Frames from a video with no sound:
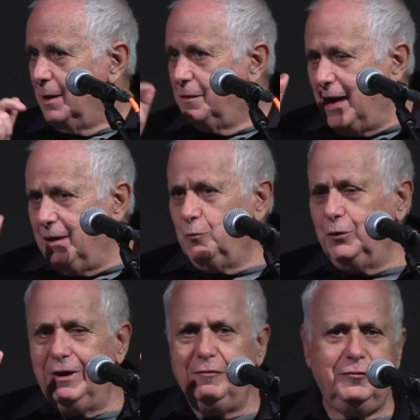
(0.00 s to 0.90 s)
They
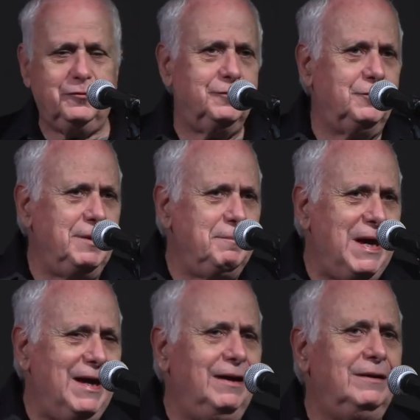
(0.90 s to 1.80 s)
would have
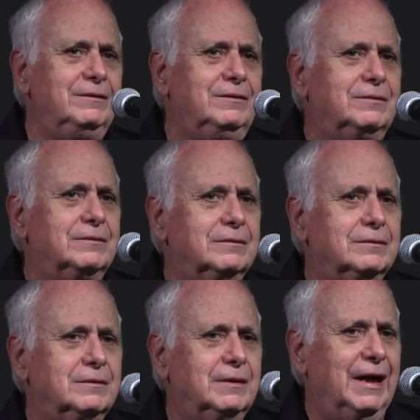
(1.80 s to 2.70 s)
remained
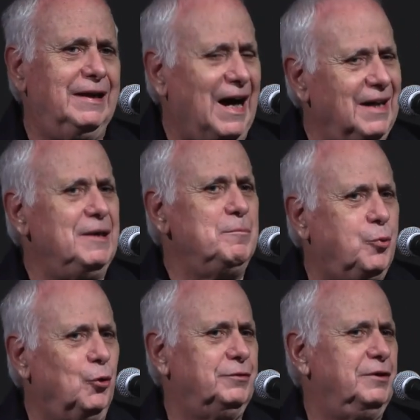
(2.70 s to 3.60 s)
an
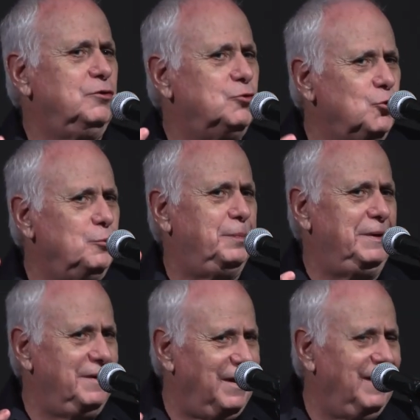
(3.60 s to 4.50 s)
unimportant group
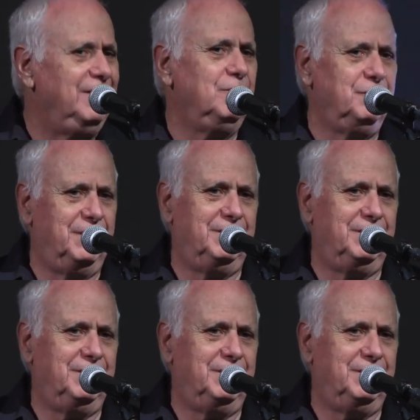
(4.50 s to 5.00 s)
in the end of